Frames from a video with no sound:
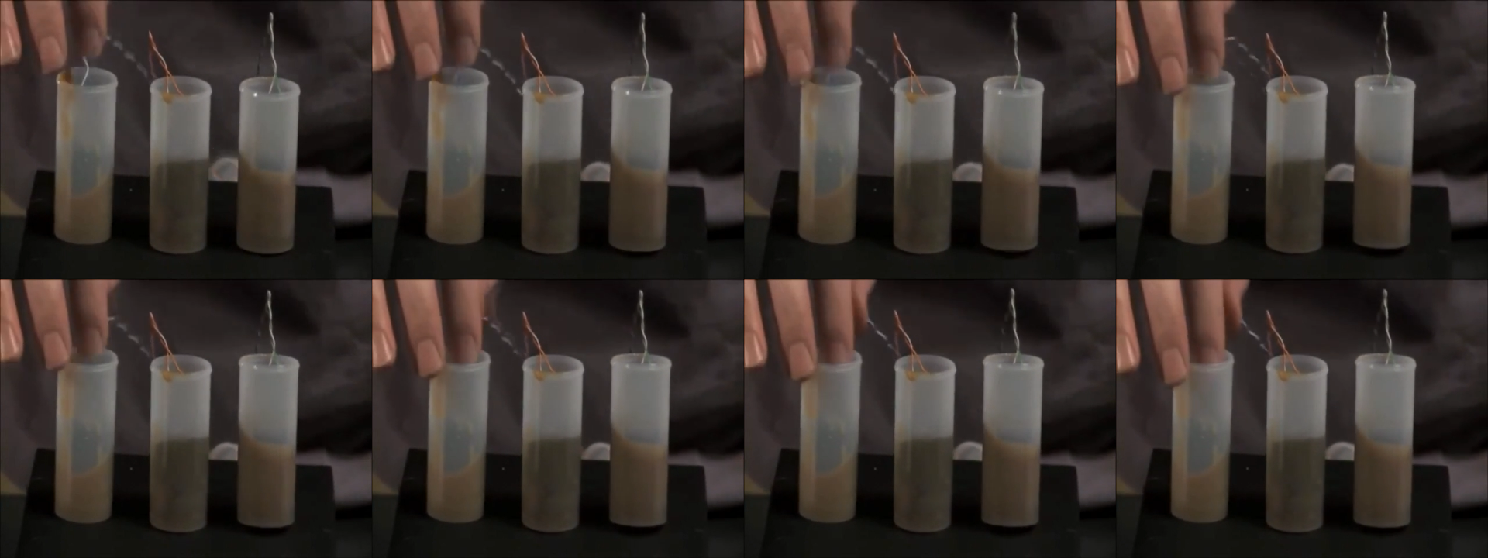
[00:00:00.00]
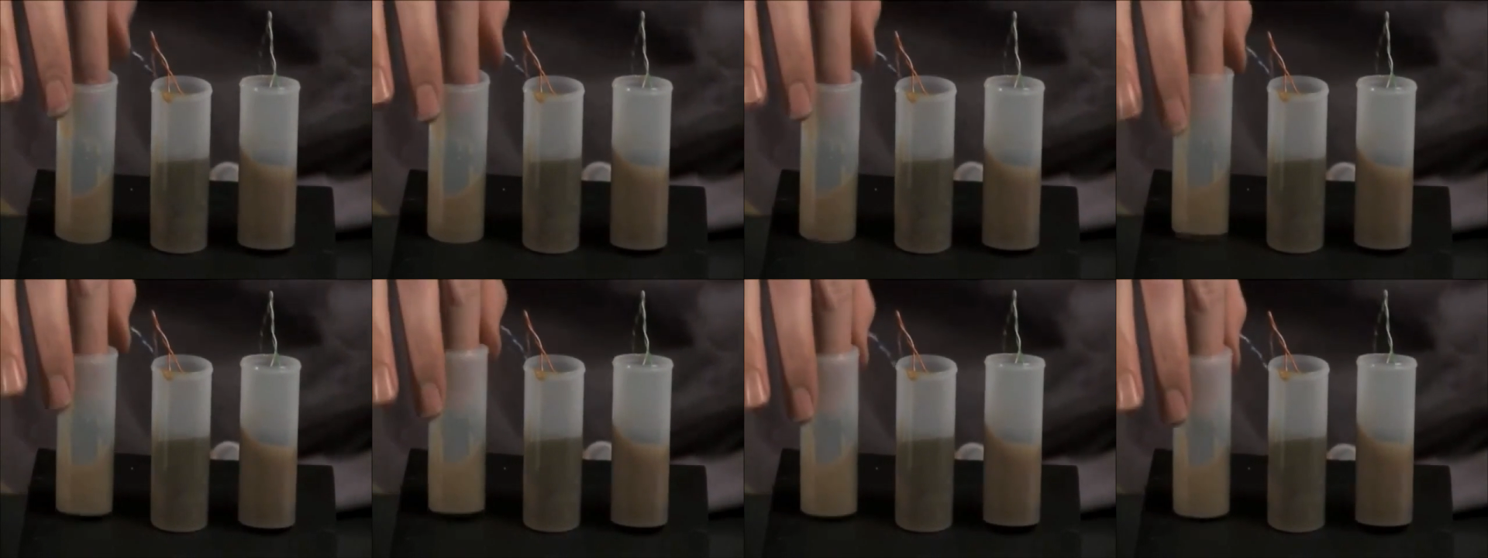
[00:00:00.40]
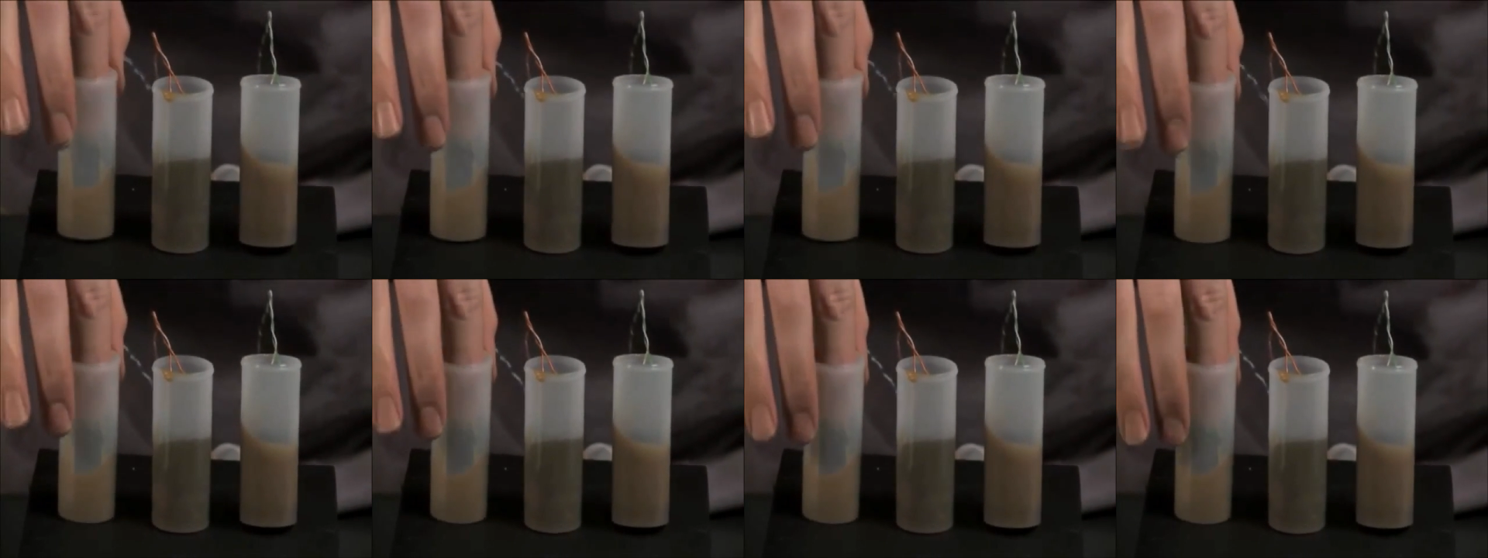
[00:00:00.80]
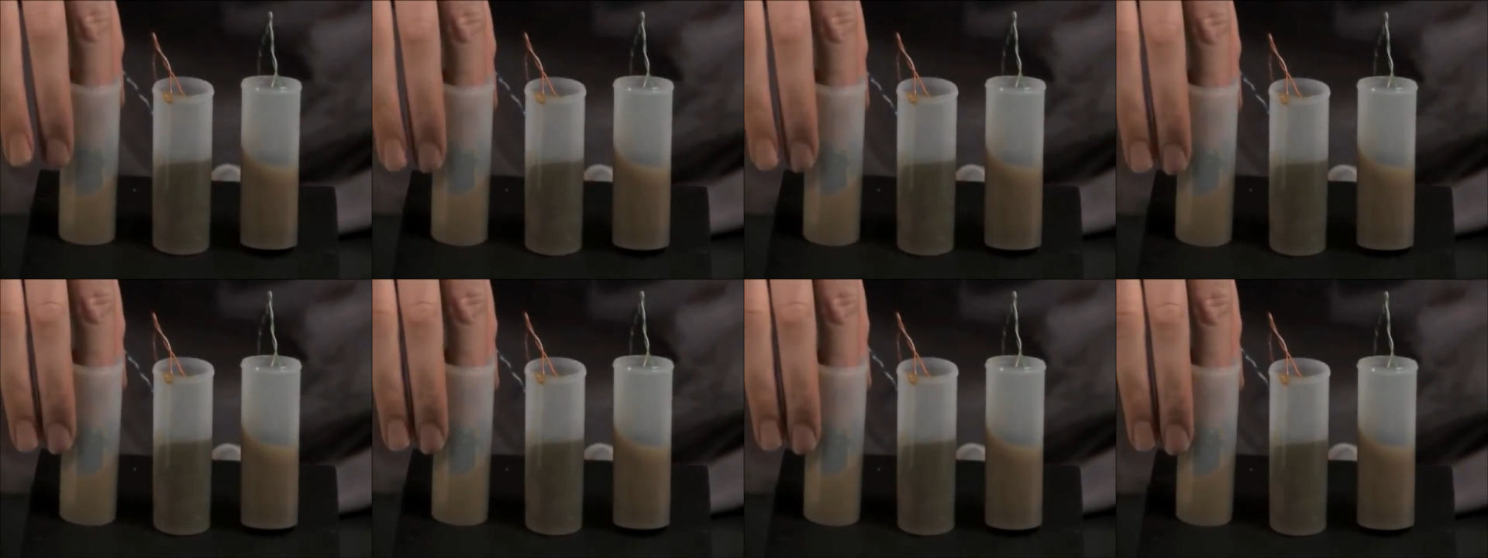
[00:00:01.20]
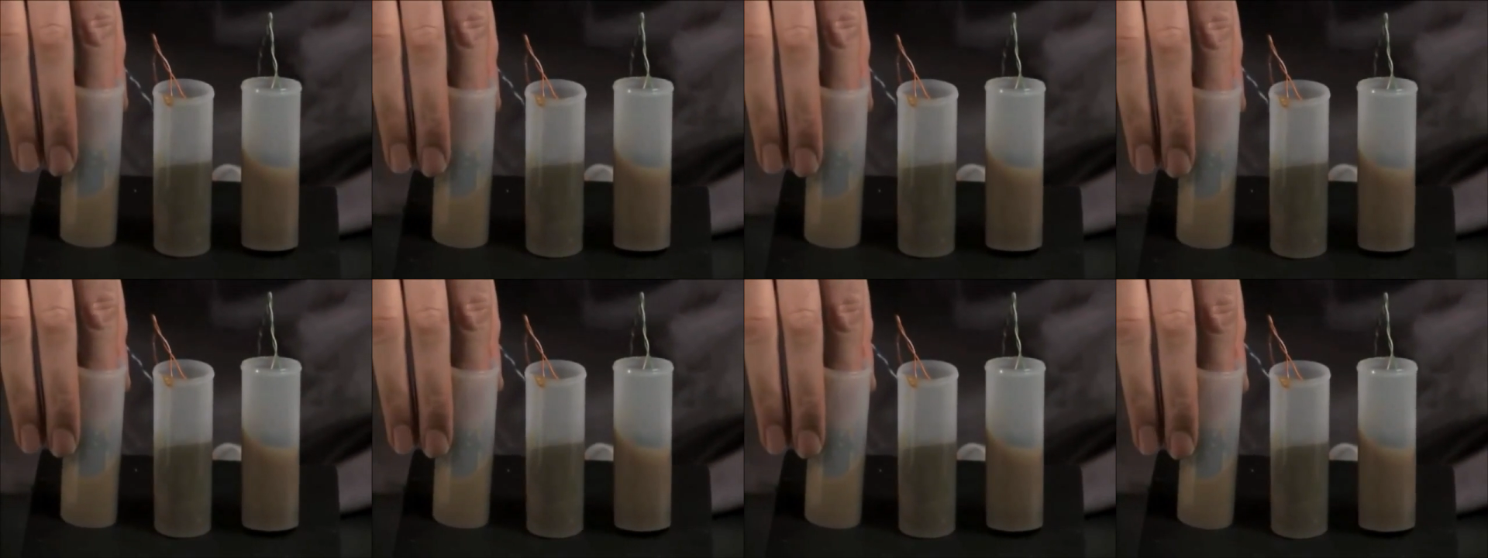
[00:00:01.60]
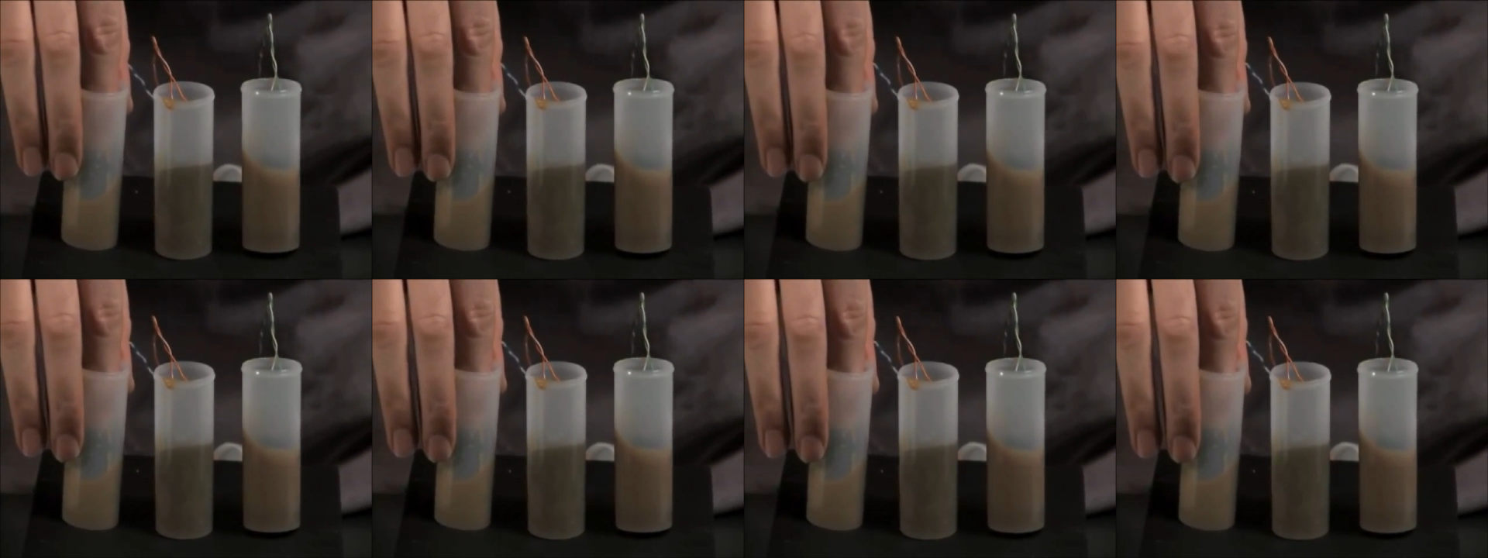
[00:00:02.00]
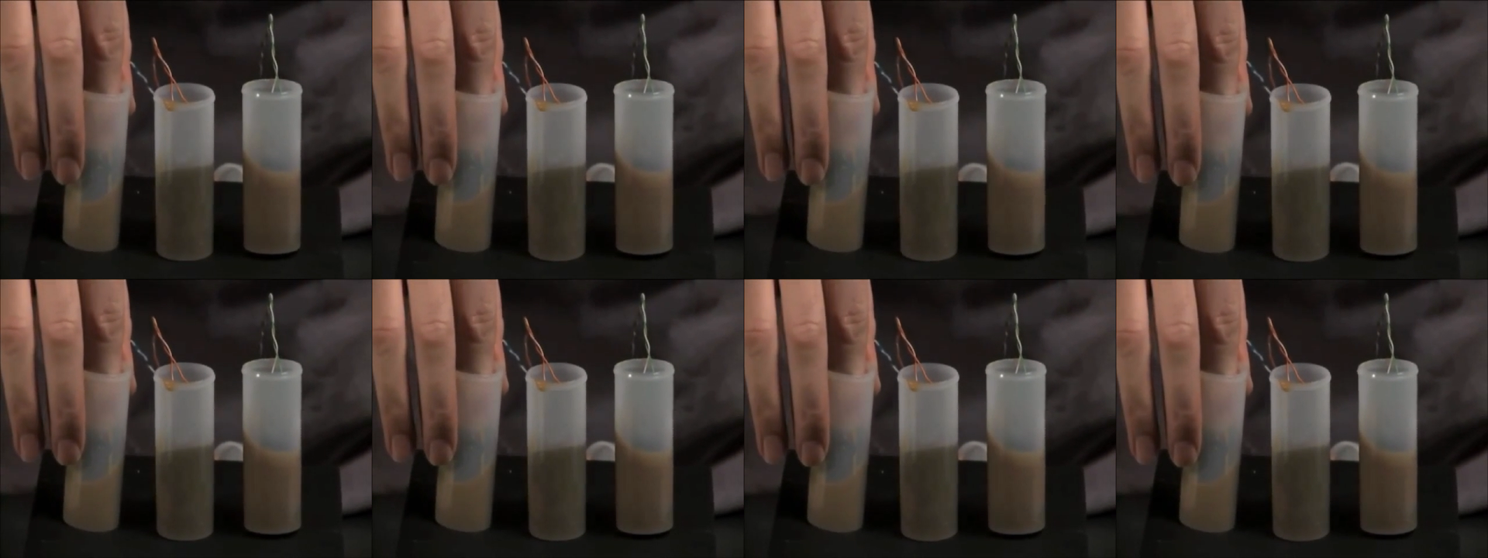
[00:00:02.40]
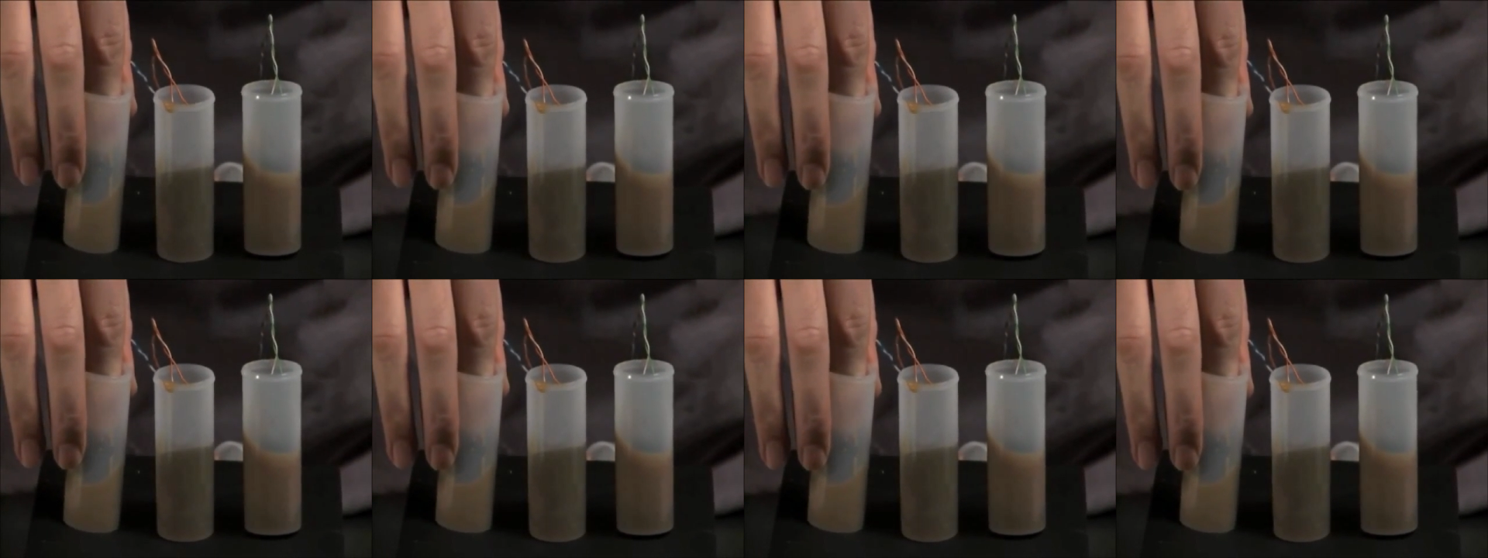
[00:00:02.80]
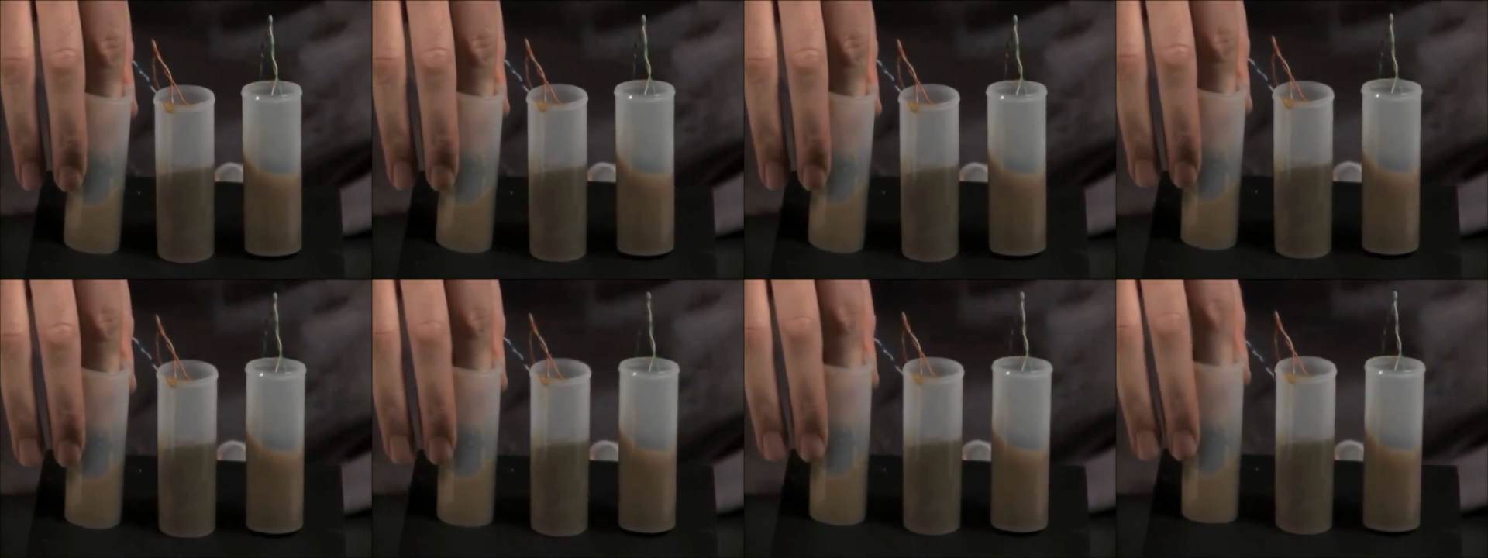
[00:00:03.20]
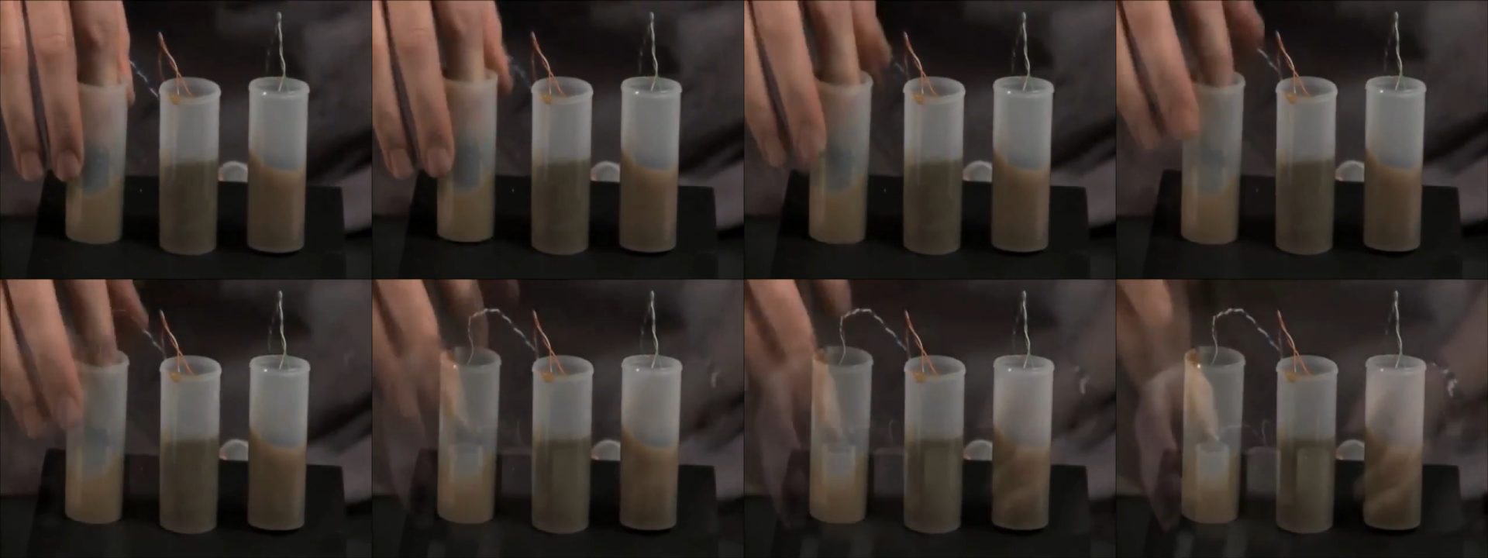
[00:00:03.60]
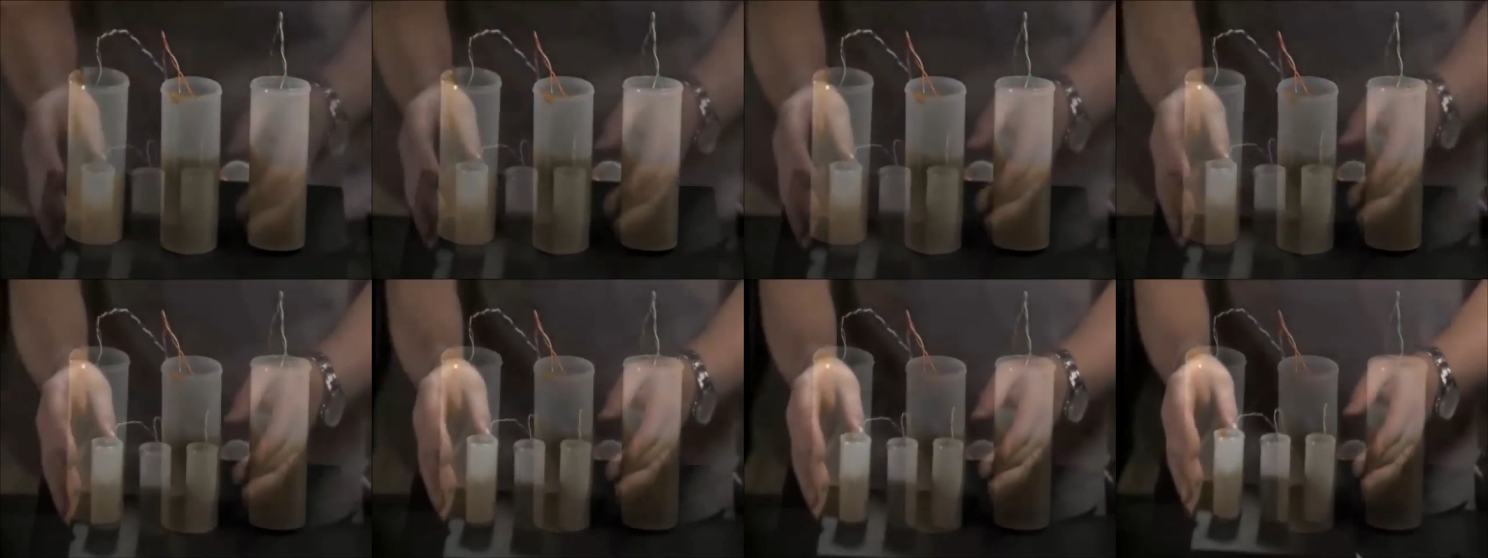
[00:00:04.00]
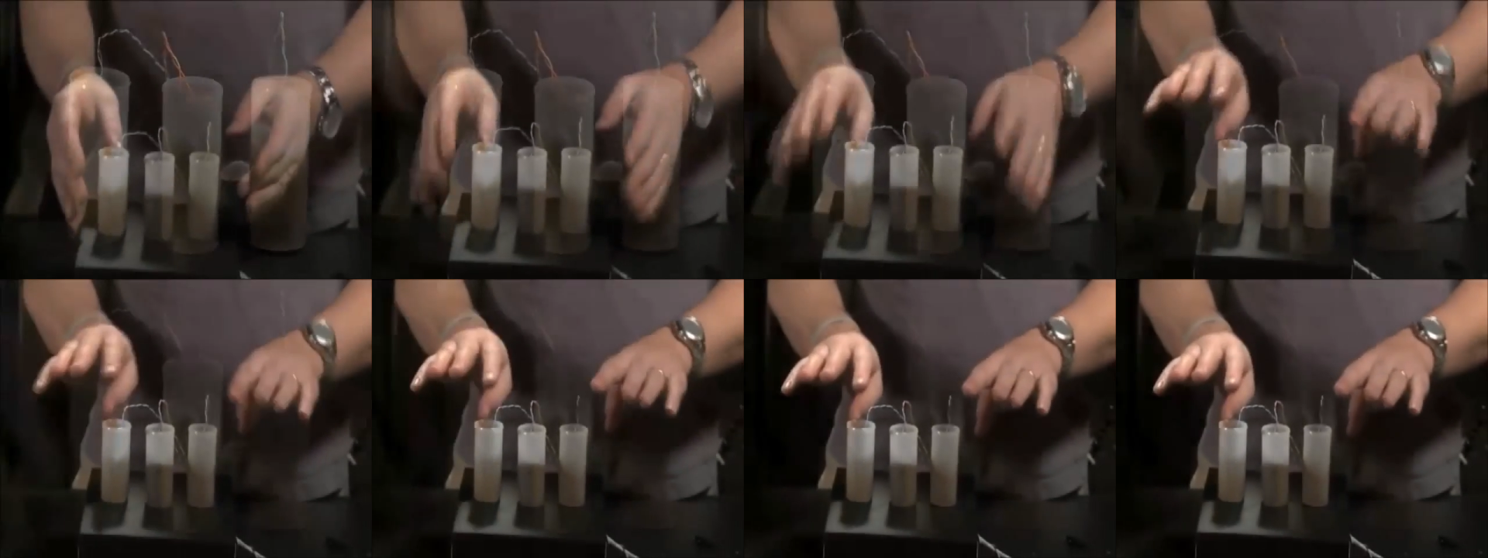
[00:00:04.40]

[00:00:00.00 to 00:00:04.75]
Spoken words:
[unreadable: no face in view]